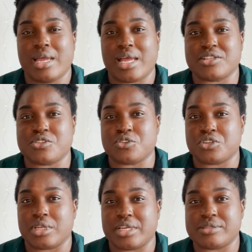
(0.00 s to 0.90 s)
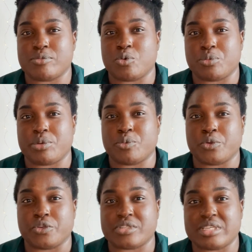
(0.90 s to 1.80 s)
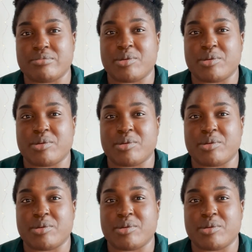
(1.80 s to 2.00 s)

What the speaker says: and socialize more with people in your team.